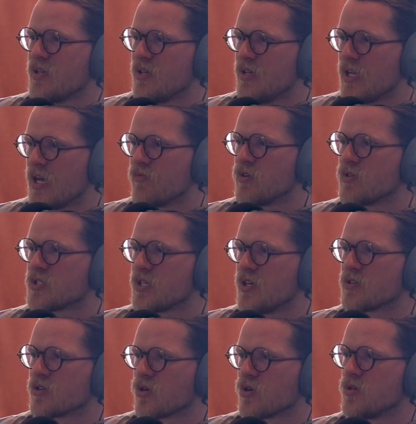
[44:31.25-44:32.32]
"Never
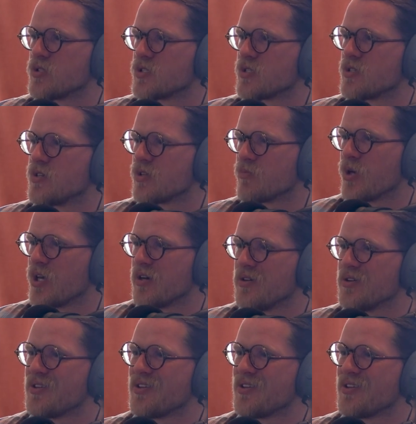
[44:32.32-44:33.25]
send currency in the mail."